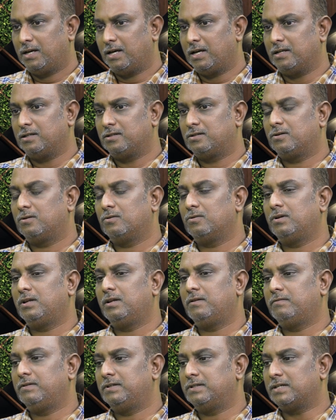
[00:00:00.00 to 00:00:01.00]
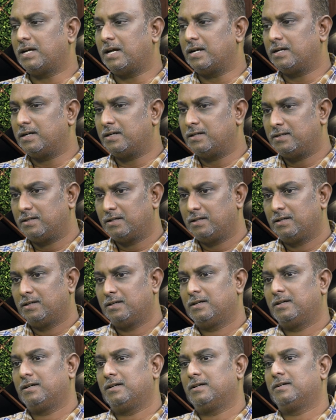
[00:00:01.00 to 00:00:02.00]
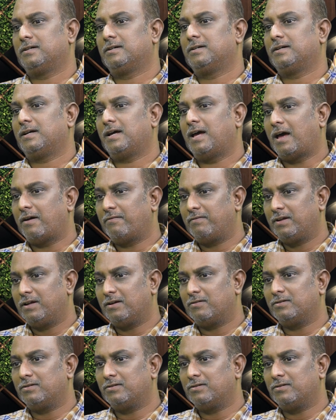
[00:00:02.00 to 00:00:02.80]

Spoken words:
and slowly we started having